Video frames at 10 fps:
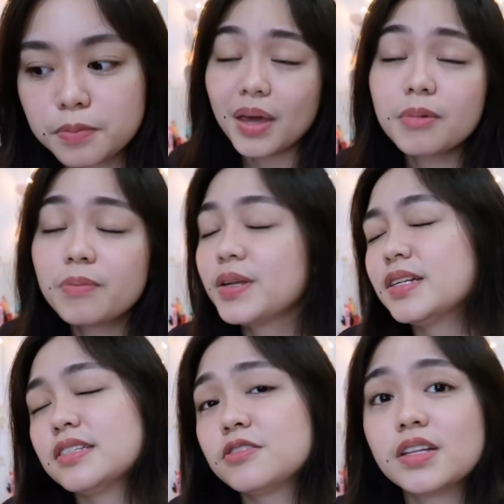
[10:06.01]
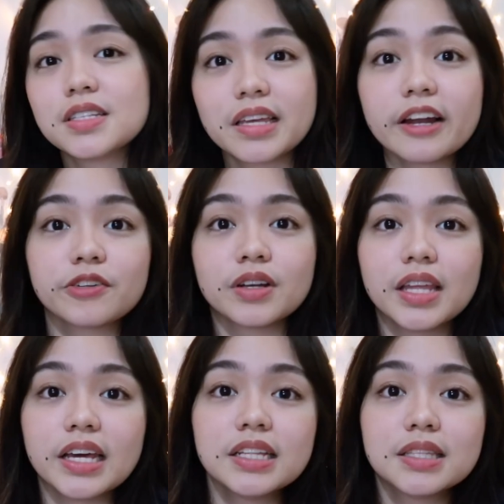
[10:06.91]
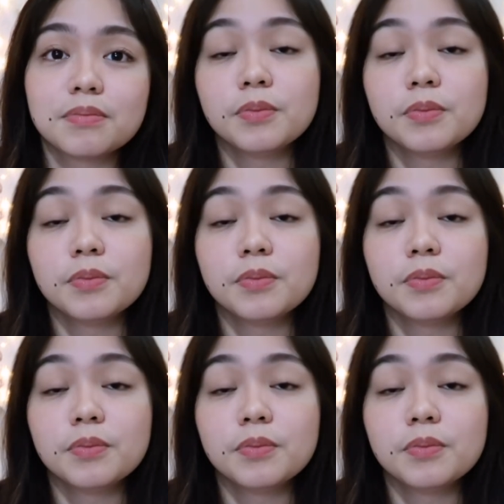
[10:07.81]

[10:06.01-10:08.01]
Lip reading: Maybe PT students can't relate,